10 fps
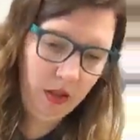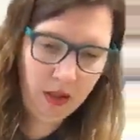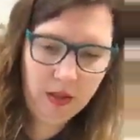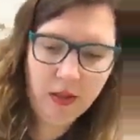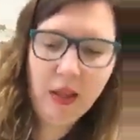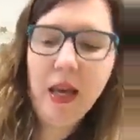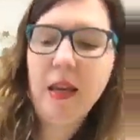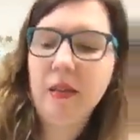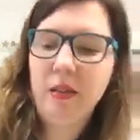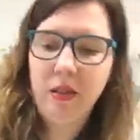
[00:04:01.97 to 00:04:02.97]
Cut
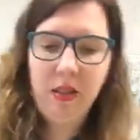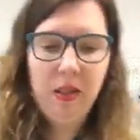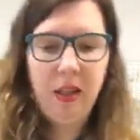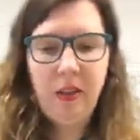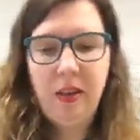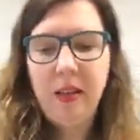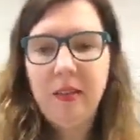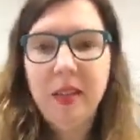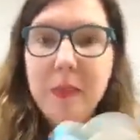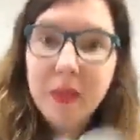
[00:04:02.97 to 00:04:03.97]
that. And the nice
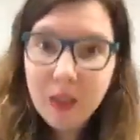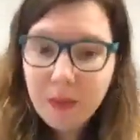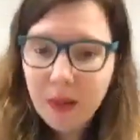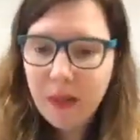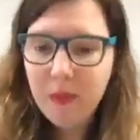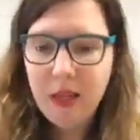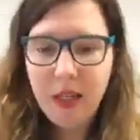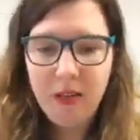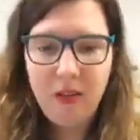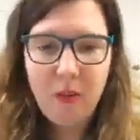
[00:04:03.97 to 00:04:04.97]
thing about these pom pom
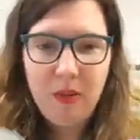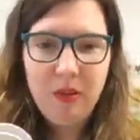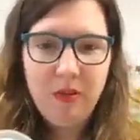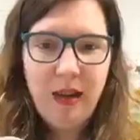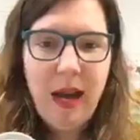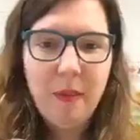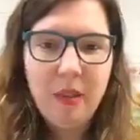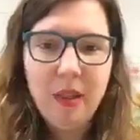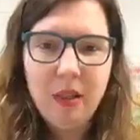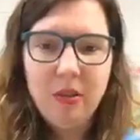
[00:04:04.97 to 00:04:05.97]
makers is once you've wrapped,
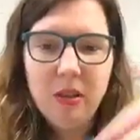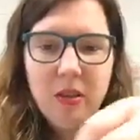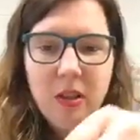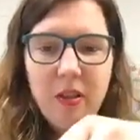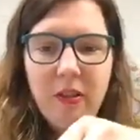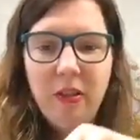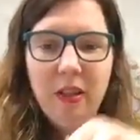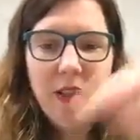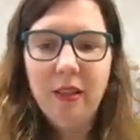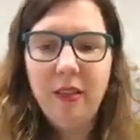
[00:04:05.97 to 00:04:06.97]
you can turn this to
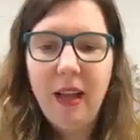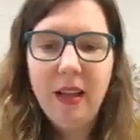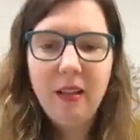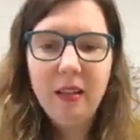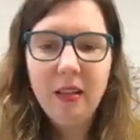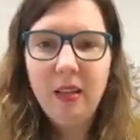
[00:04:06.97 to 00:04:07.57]
the inside,